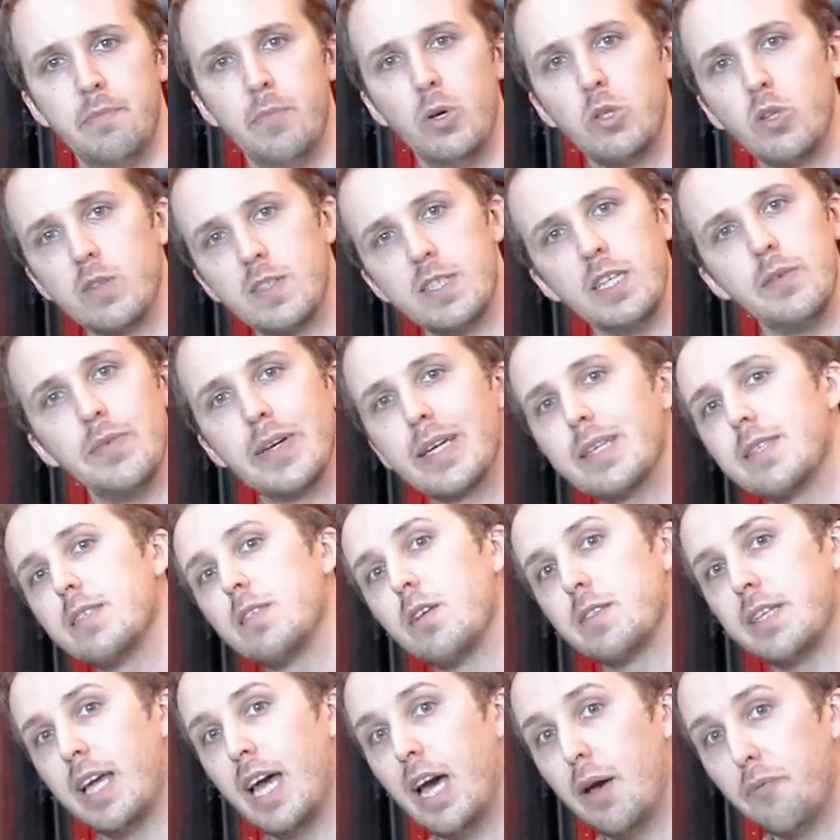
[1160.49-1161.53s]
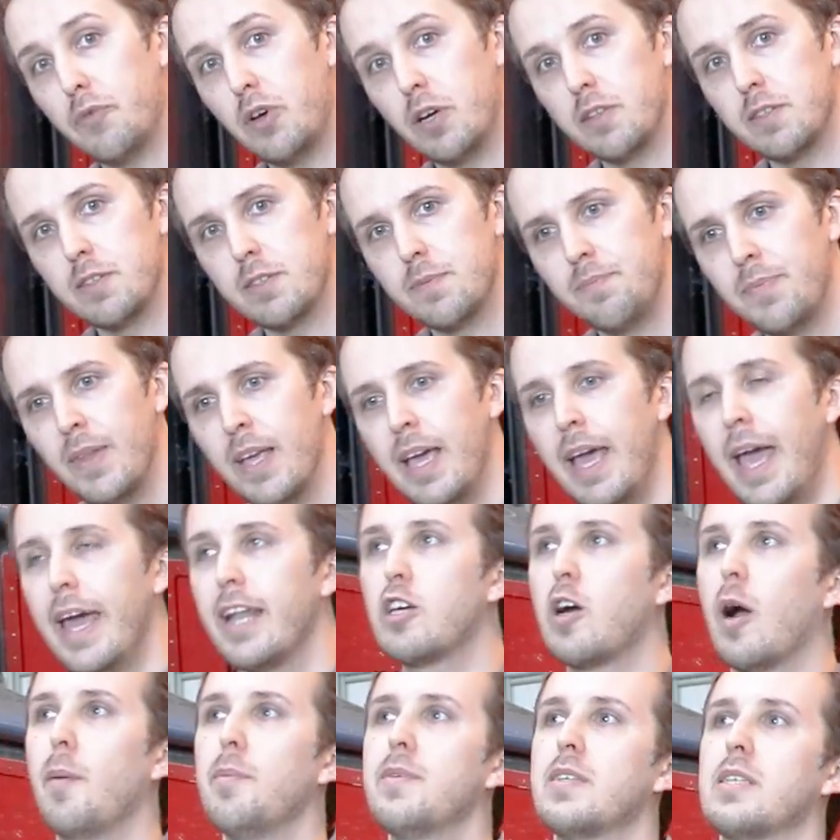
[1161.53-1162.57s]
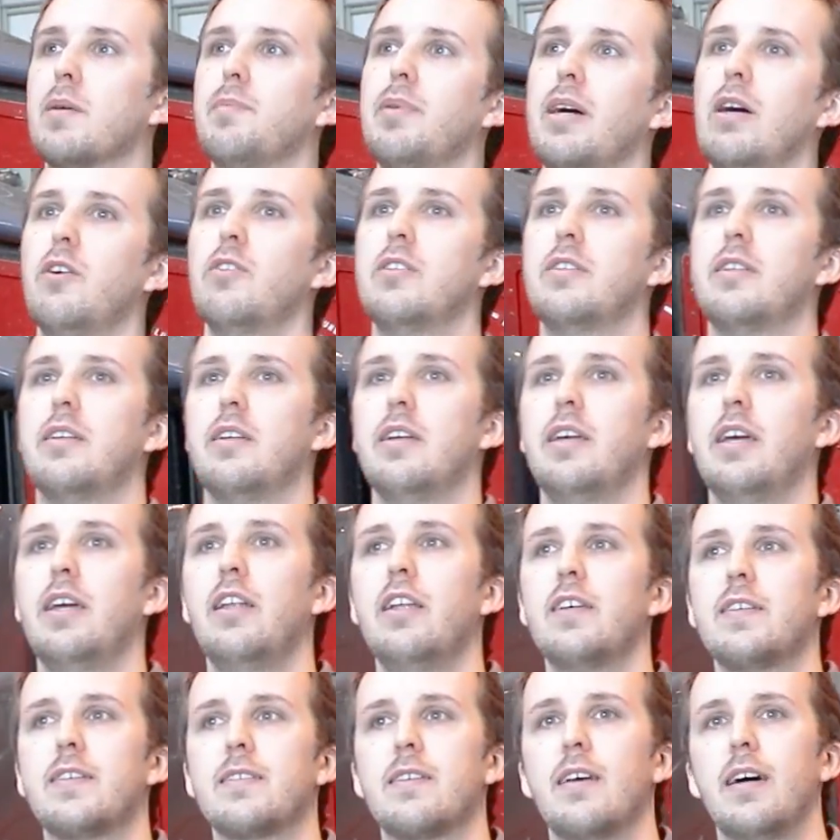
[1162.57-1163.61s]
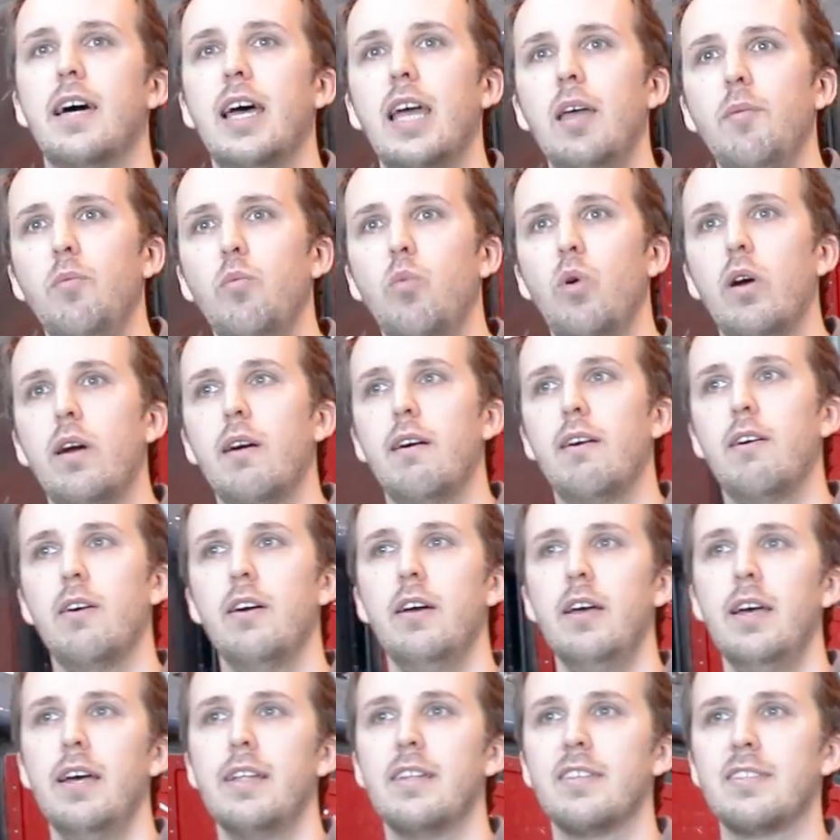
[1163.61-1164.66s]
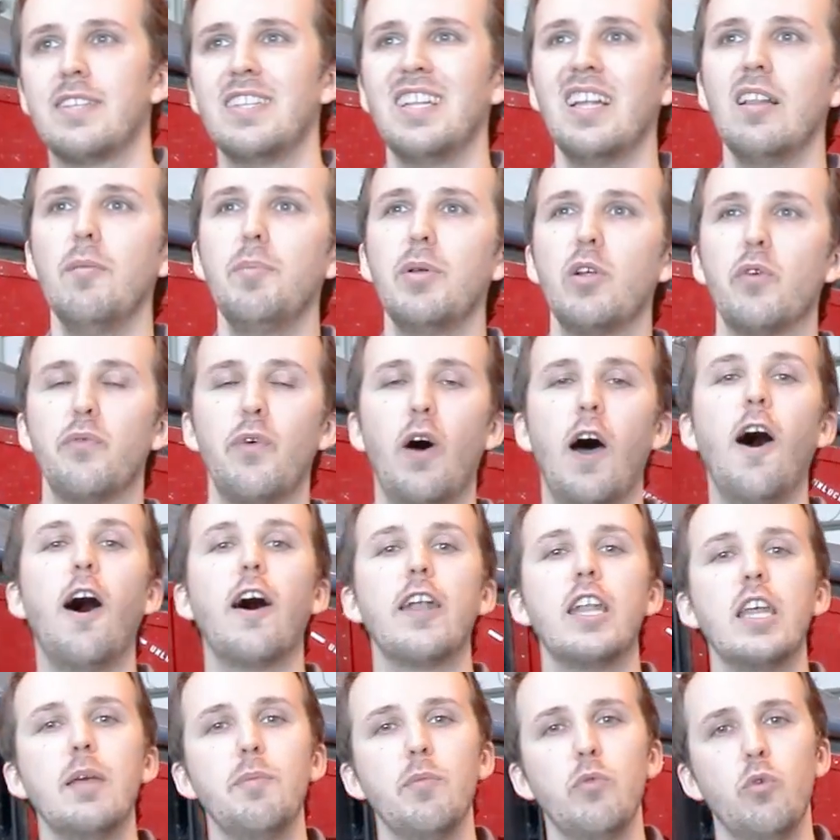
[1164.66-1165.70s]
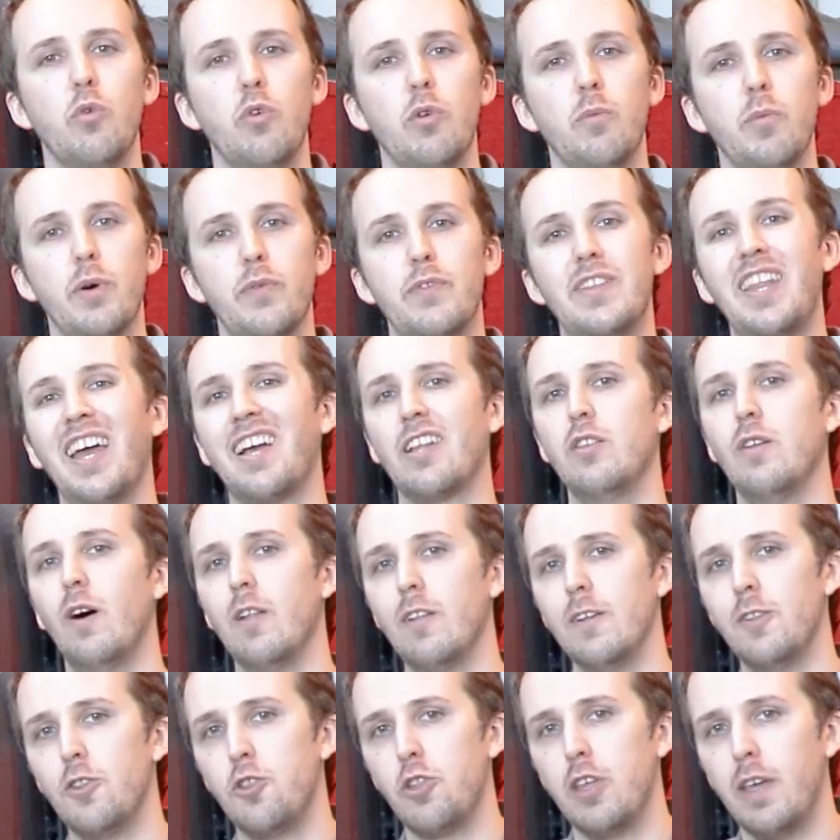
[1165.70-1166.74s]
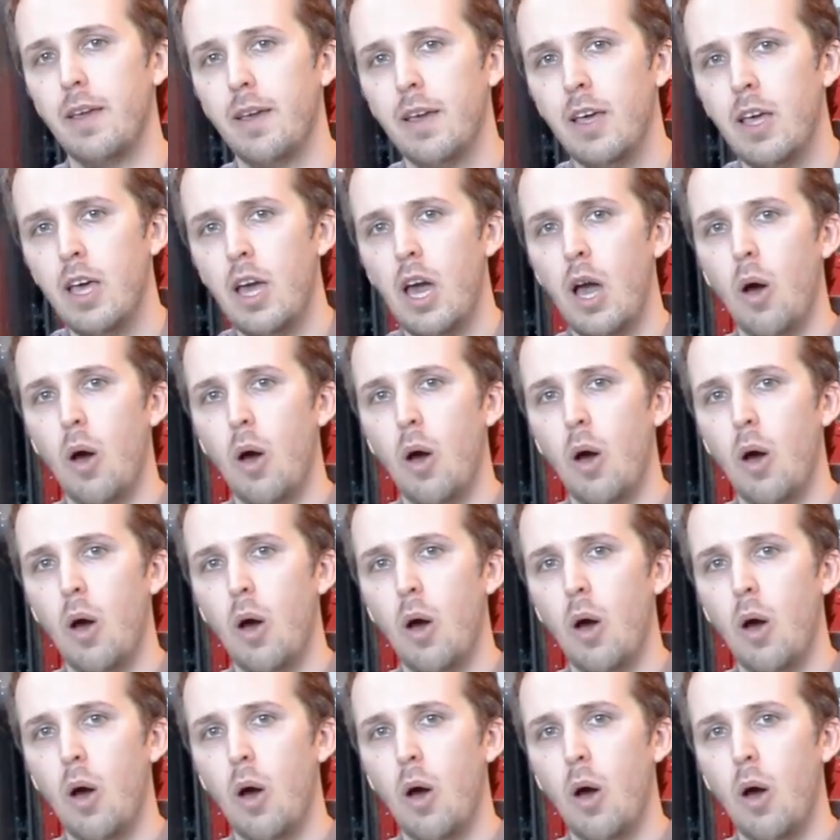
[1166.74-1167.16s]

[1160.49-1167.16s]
Well, the Sea-Vixen doesn't have guns. It comes about in this time where there's a little bit of a honeymoon with technology